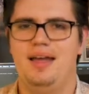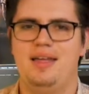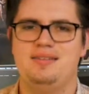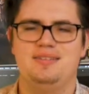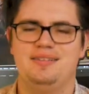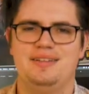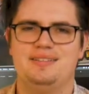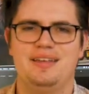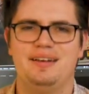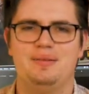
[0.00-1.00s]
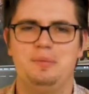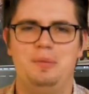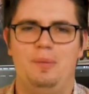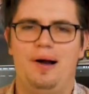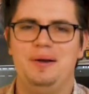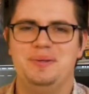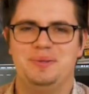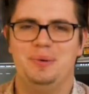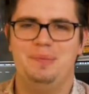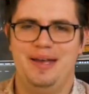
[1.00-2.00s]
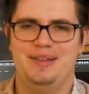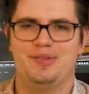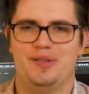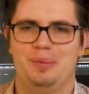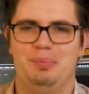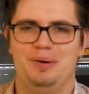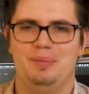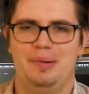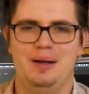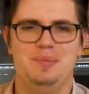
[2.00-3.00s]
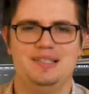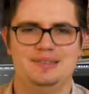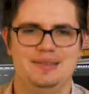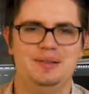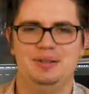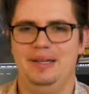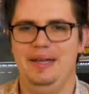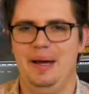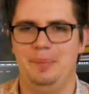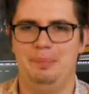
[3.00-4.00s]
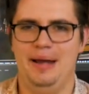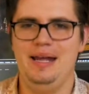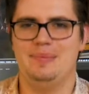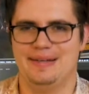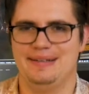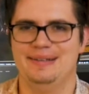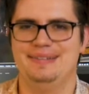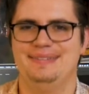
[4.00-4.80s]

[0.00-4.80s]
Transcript: And it's like, why are you so mean, Thumper? Bambi's literally a baby.